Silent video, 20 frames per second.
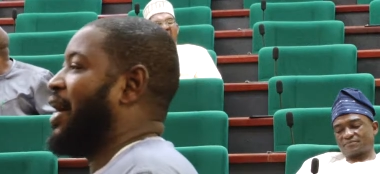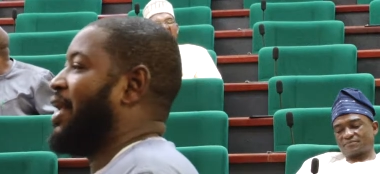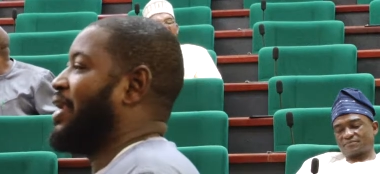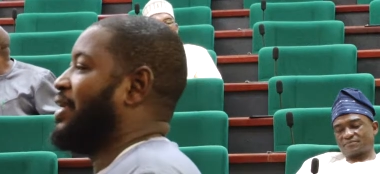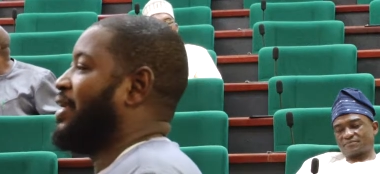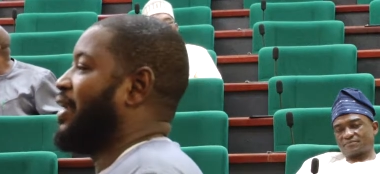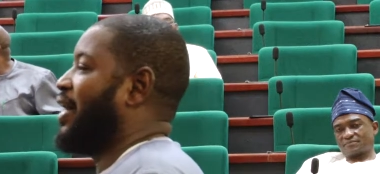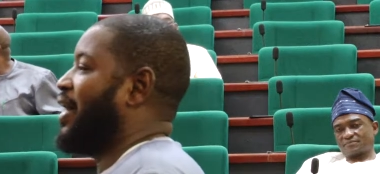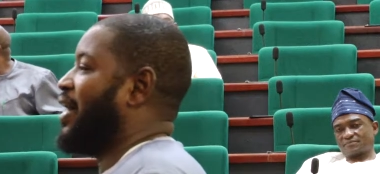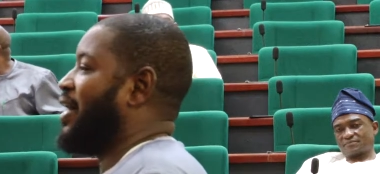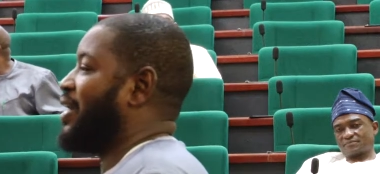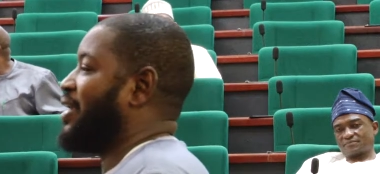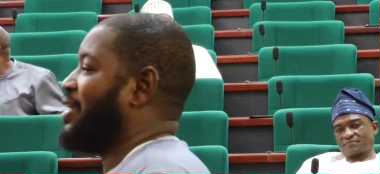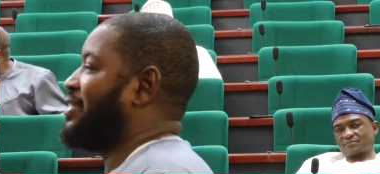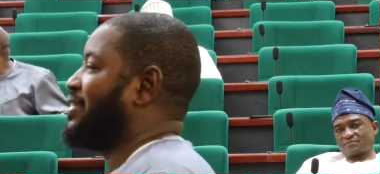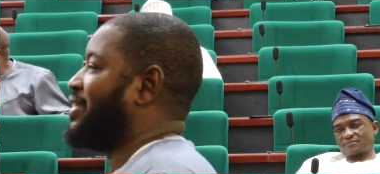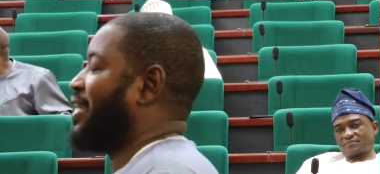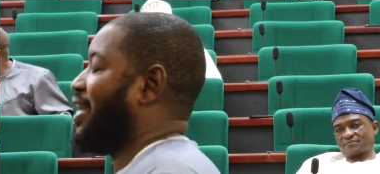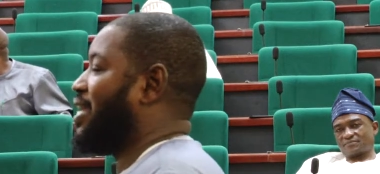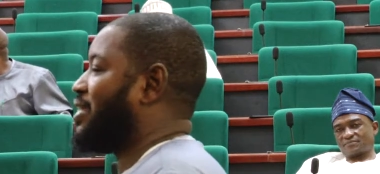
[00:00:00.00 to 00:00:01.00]
Speaker 1: And uh,
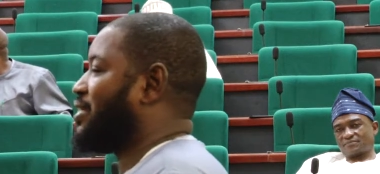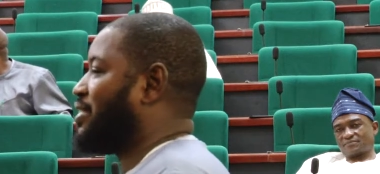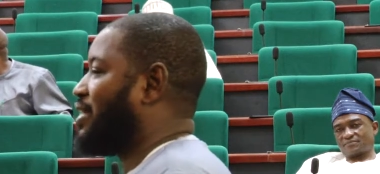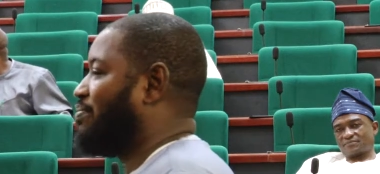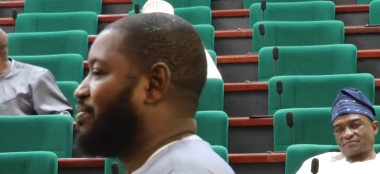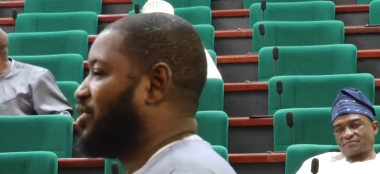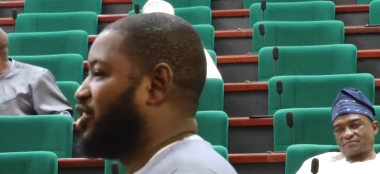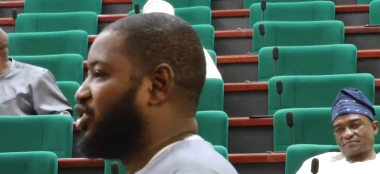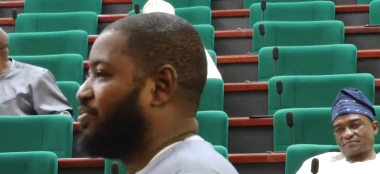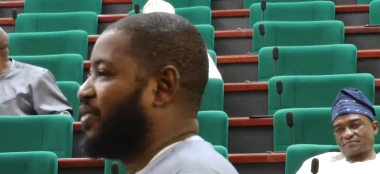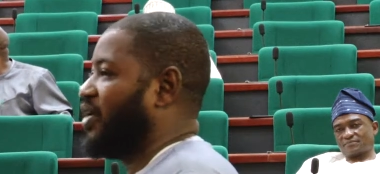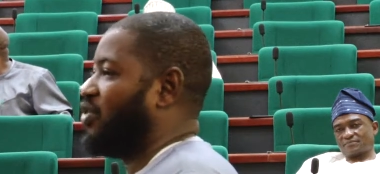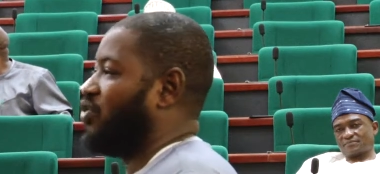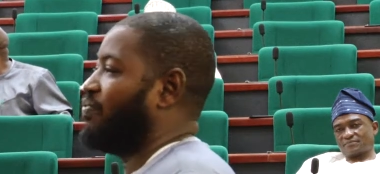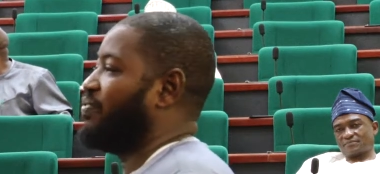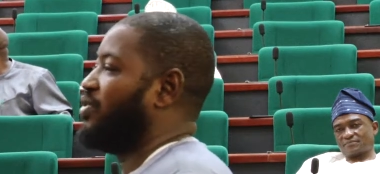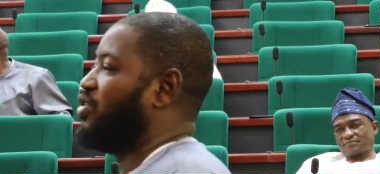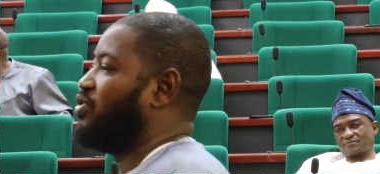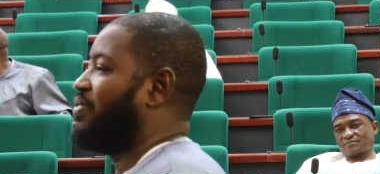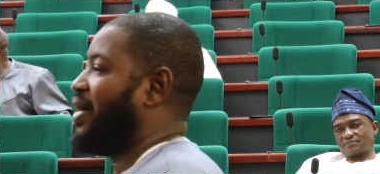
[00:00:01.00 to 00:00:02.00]
is the establishment
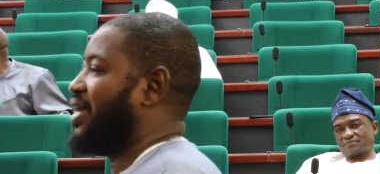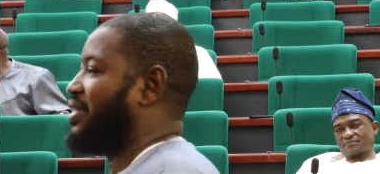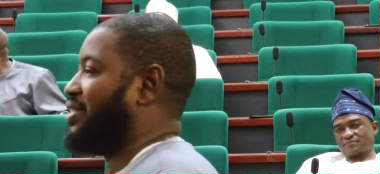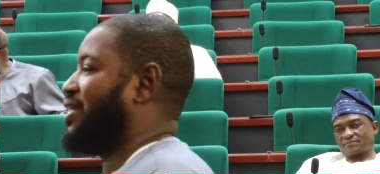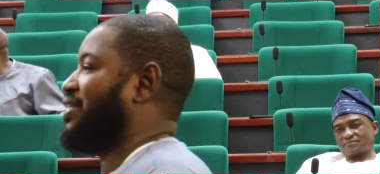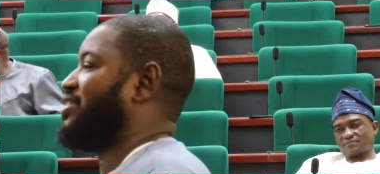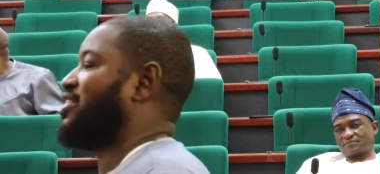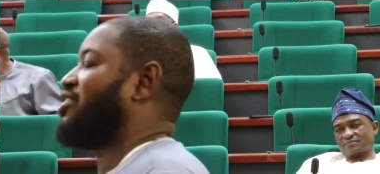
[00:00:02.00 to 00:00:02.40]
of university a